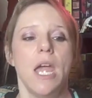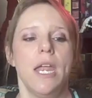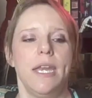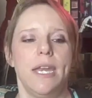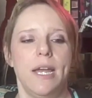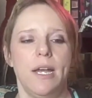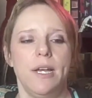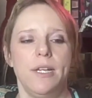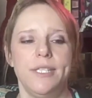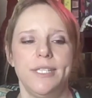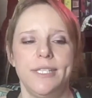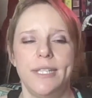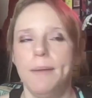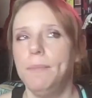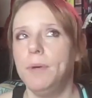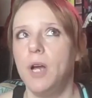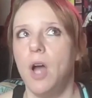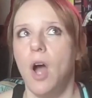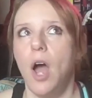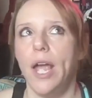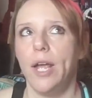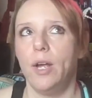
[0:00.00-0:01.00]
Now,
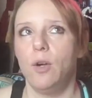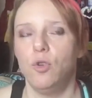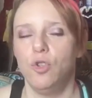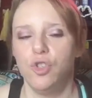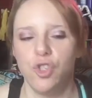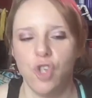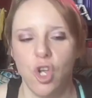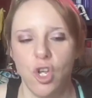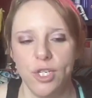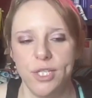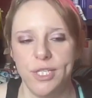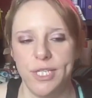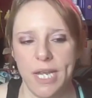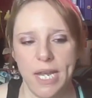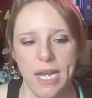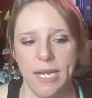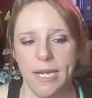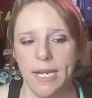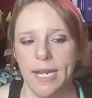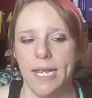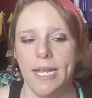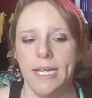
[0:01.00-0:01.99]
some guy called John
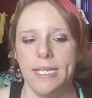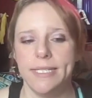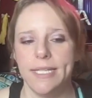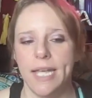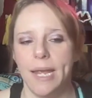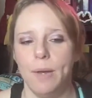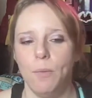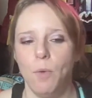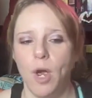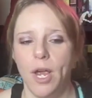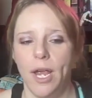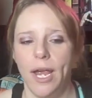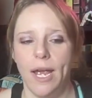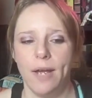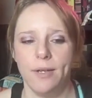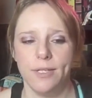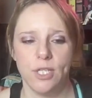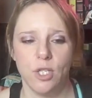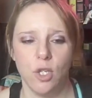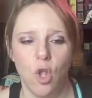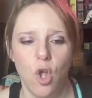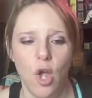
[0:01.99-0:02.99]
Dean, he is a White
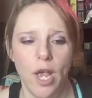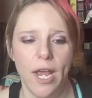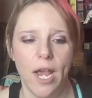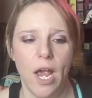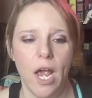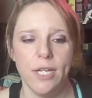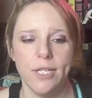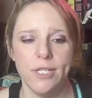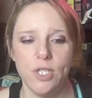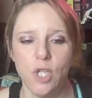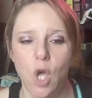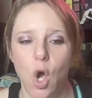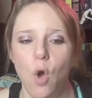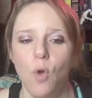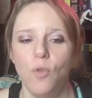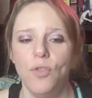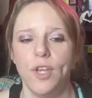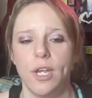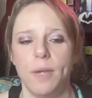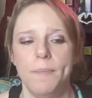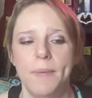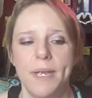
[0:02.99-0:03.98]
House lawyer, told
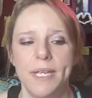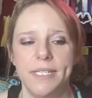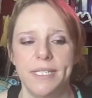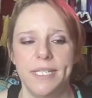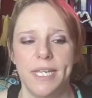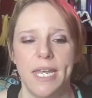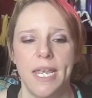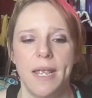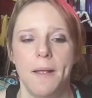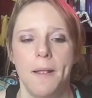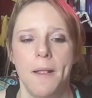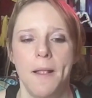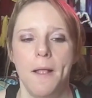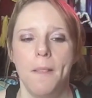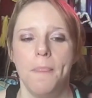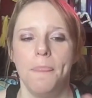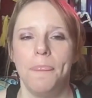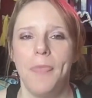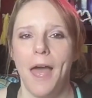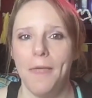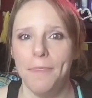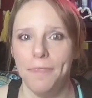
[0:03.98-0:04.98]
the committee
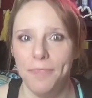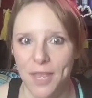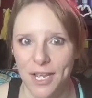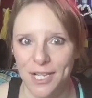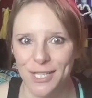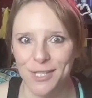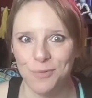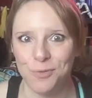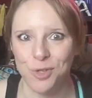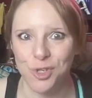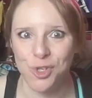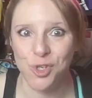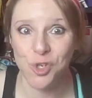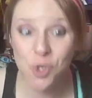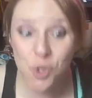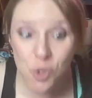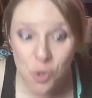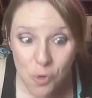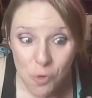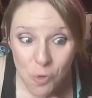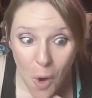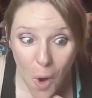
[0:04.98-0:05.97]
that this was
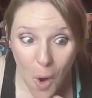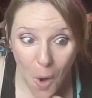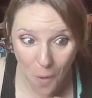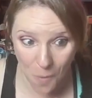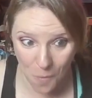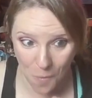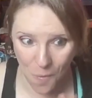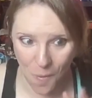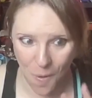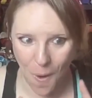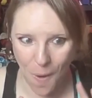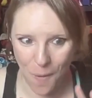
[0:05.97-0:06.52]
true,